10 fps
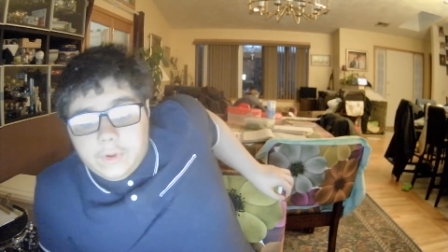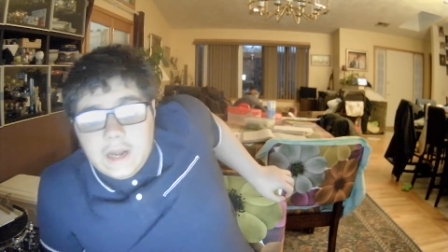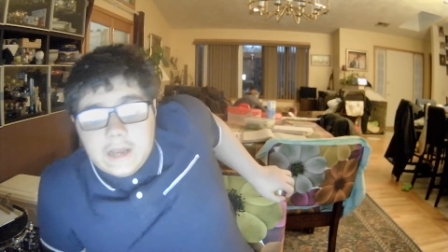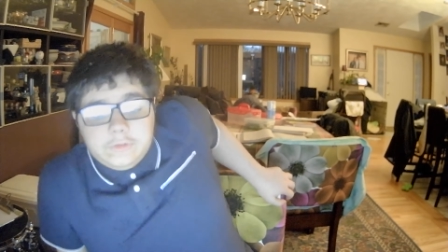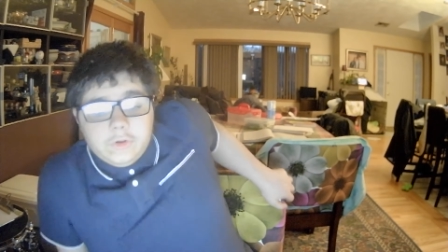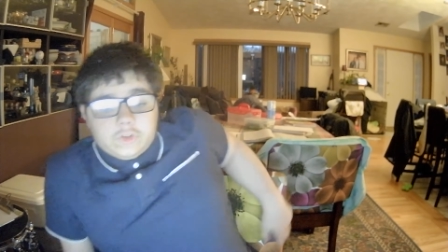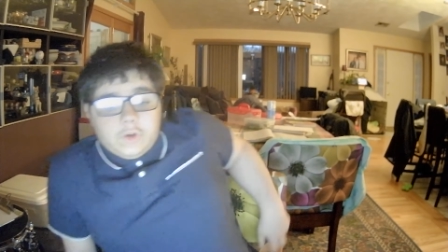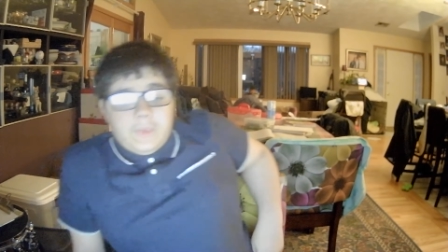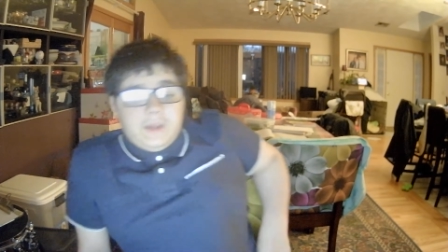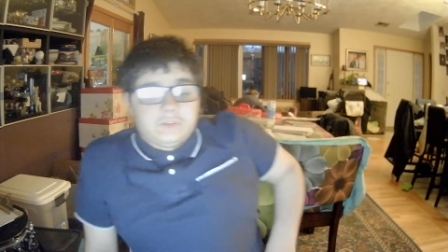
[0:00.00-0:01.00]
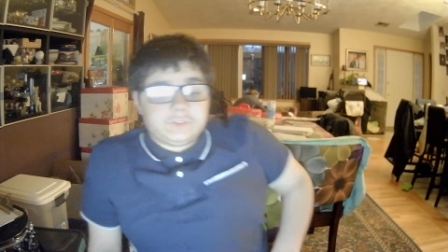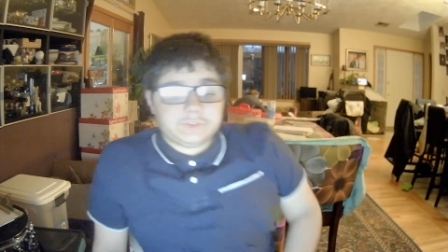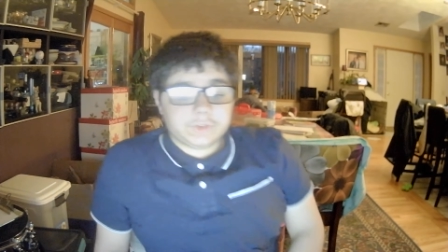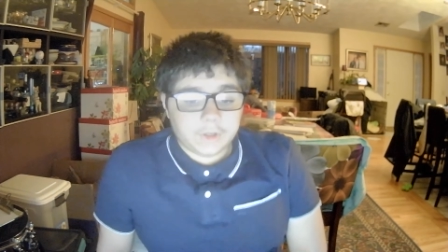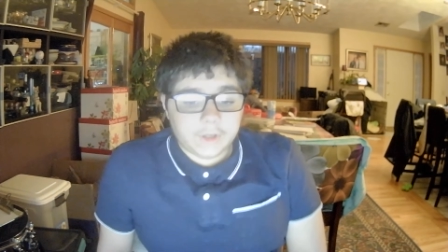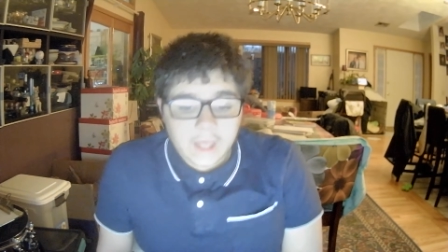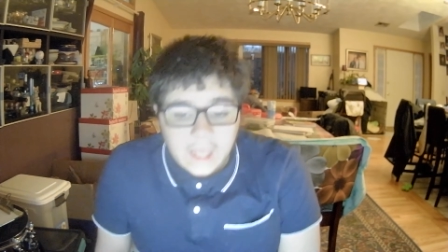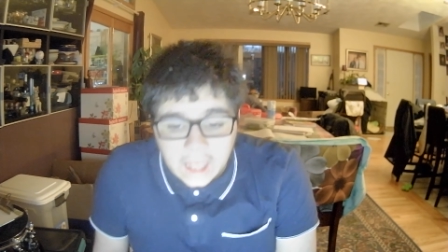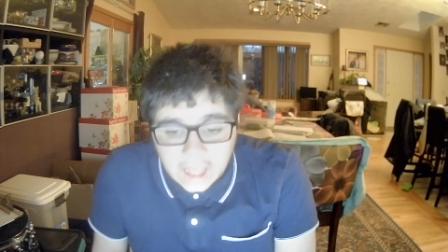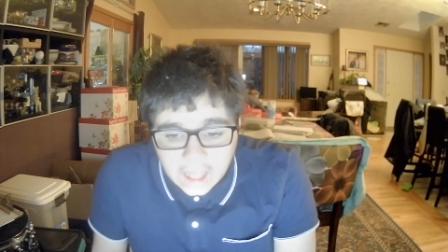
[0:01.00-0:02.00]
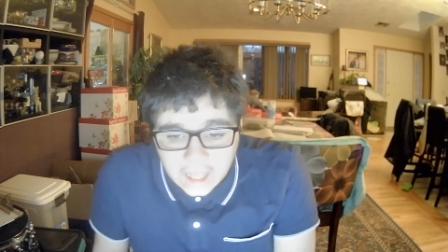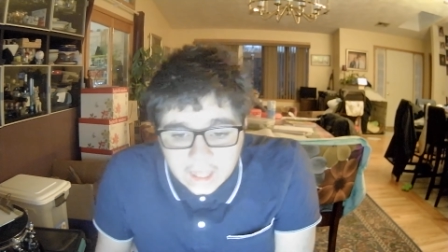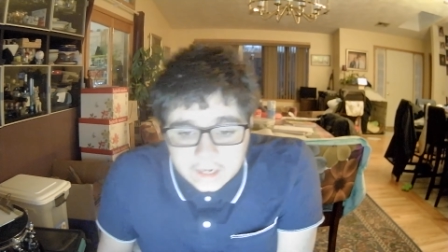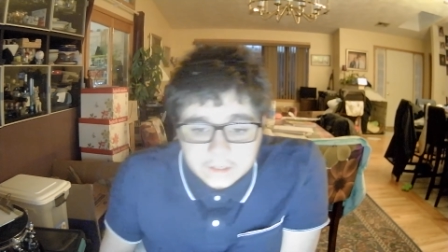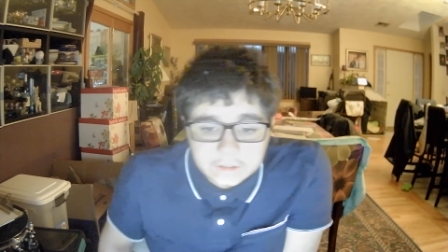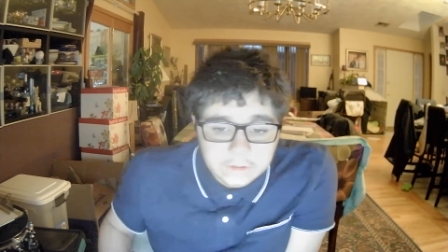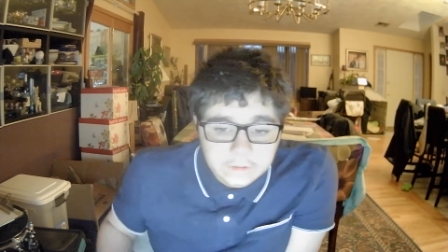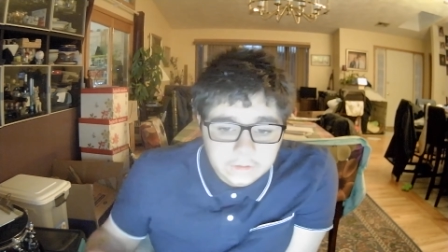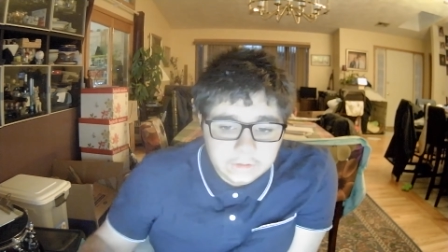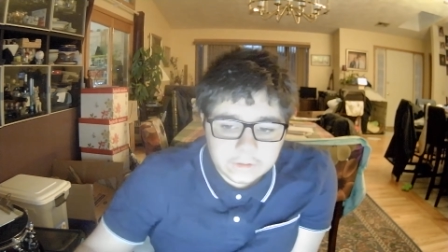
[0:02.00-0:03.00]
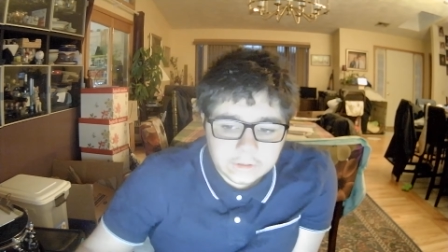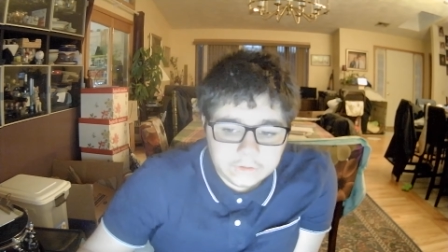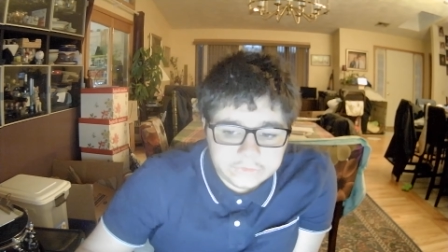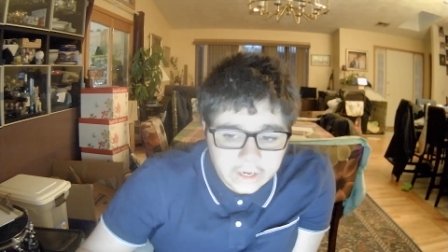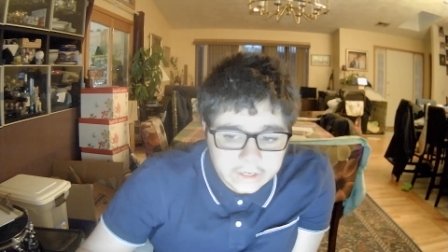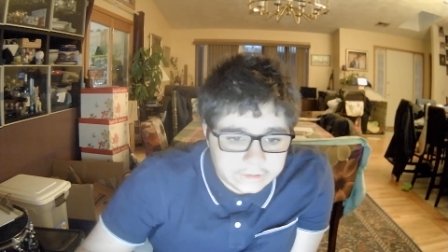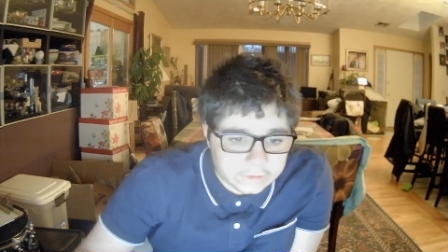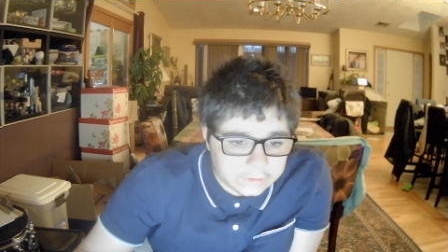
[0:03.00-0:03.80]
Alexios Komnenos had a son.